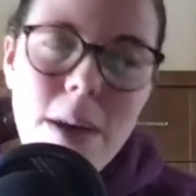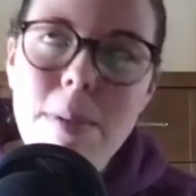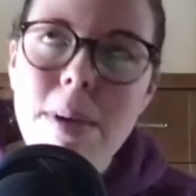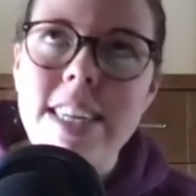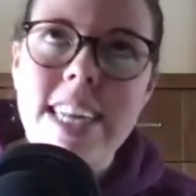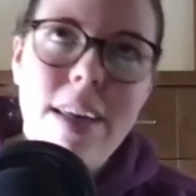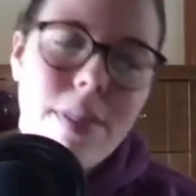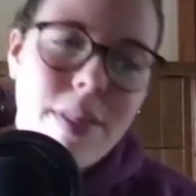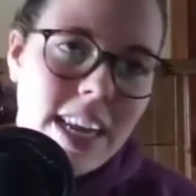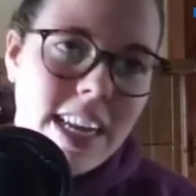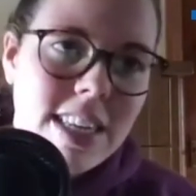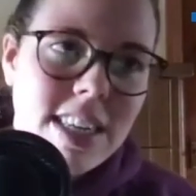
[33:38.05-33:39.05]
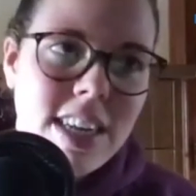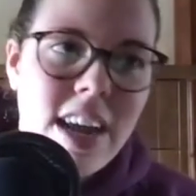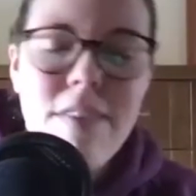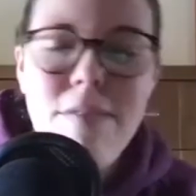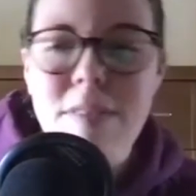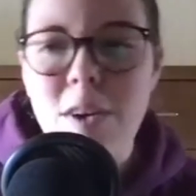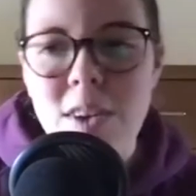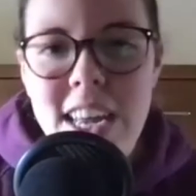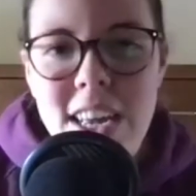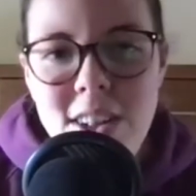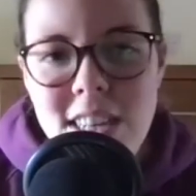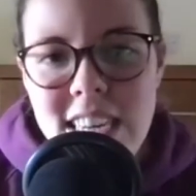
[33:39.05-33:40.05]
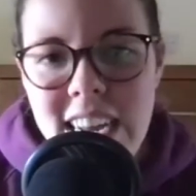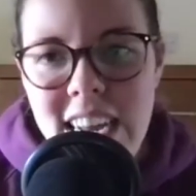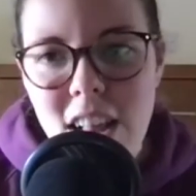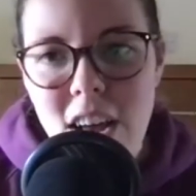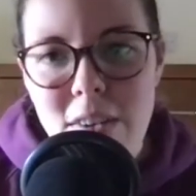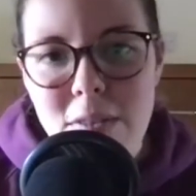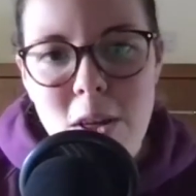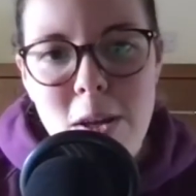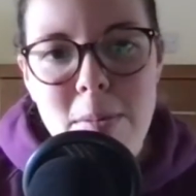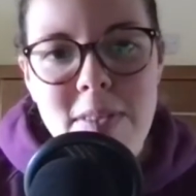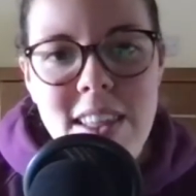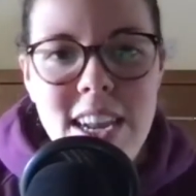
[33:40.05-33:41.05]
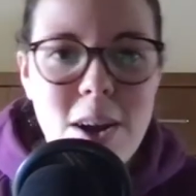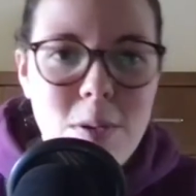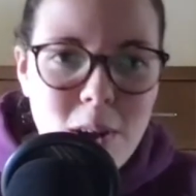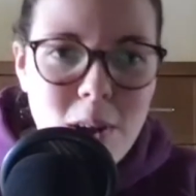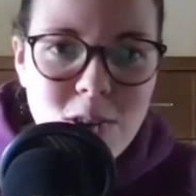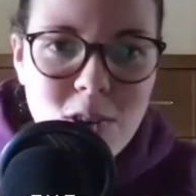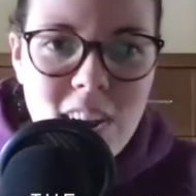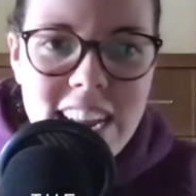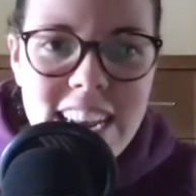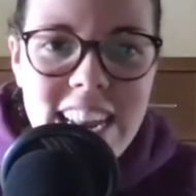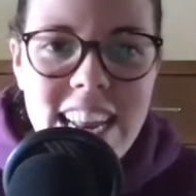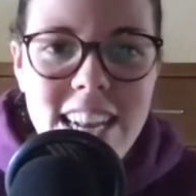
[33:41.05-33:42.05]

because athletes feel guilty, a lot of them, if they don't go training.